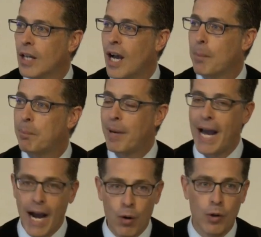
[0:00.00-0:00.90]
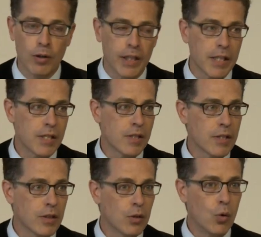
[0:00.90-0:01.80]
a powerless
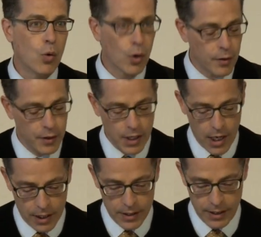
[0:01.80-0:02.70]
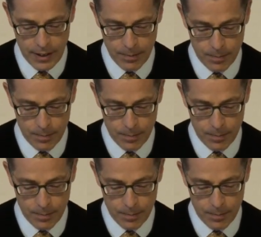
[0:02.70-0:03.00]
orthodoxy.